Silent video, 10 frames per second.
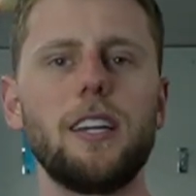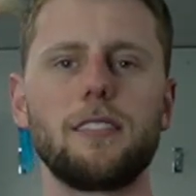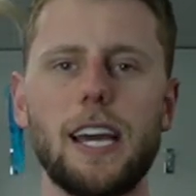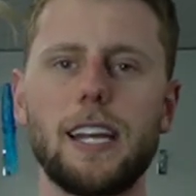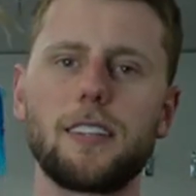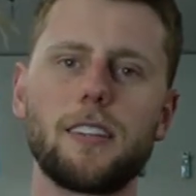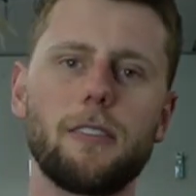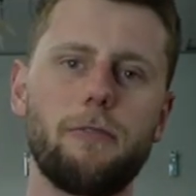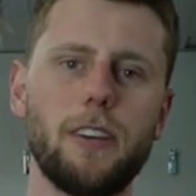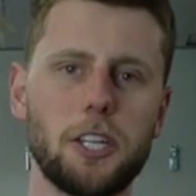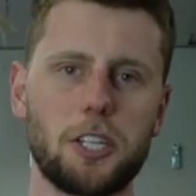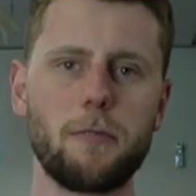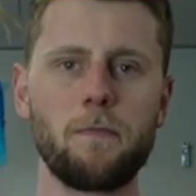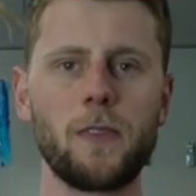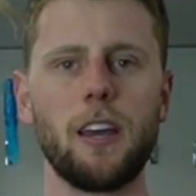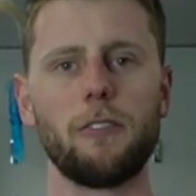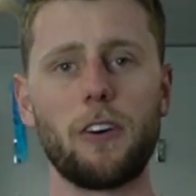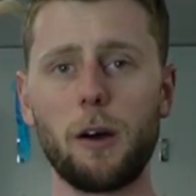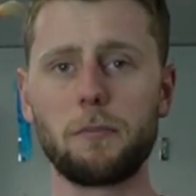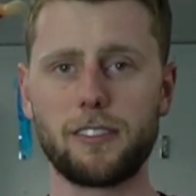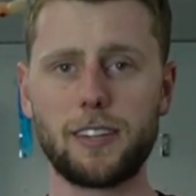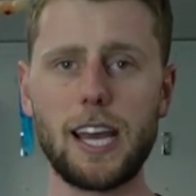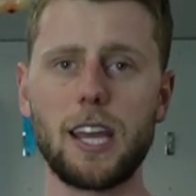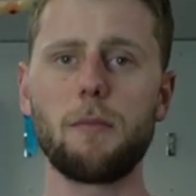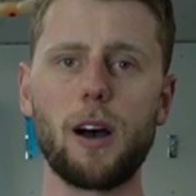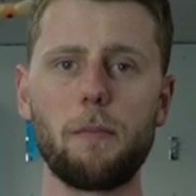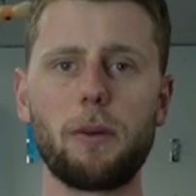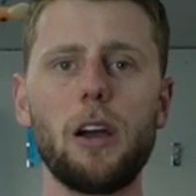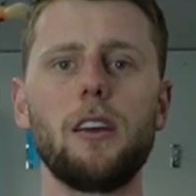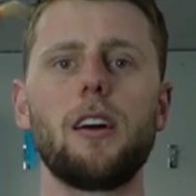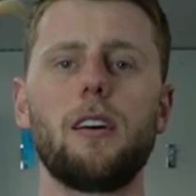is getting to the fish. If I'm standing in my boat,